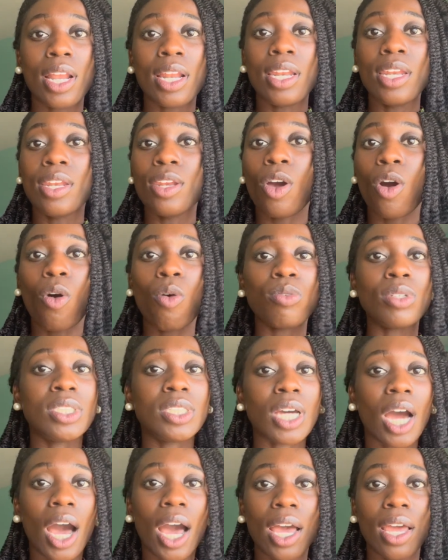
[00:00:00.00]
no
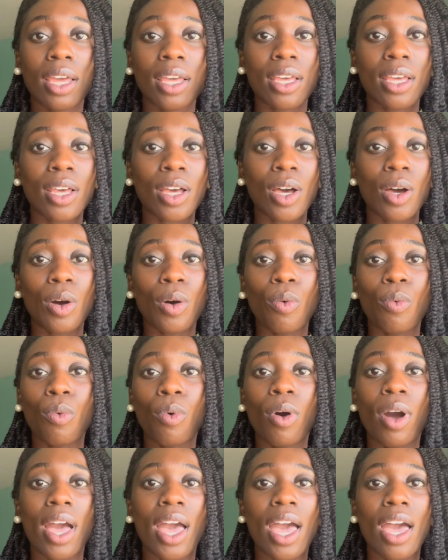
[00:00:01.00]
dot
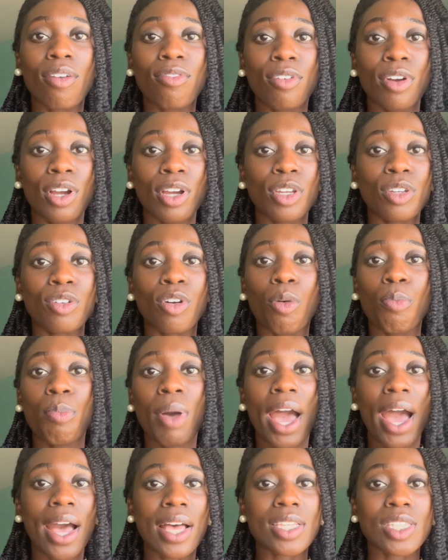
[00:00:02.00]
will ever, you know,
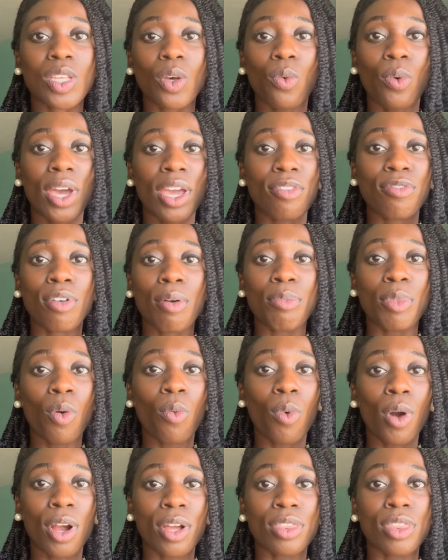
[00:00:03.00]
pass away from the
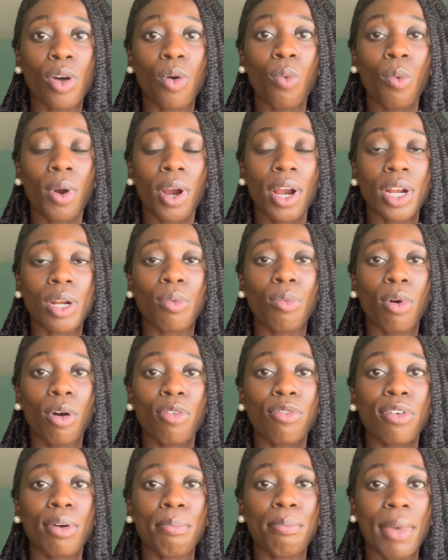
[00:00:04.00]
word. The word
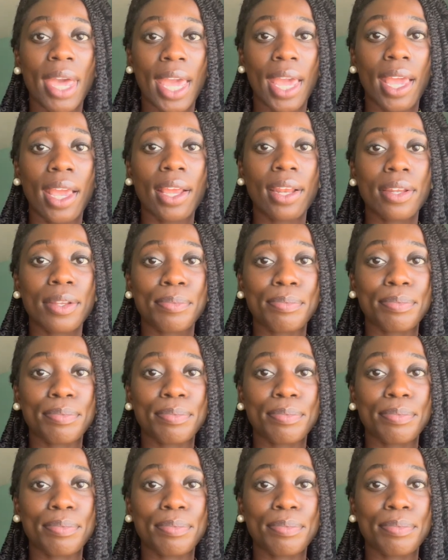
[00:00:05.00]
will remain.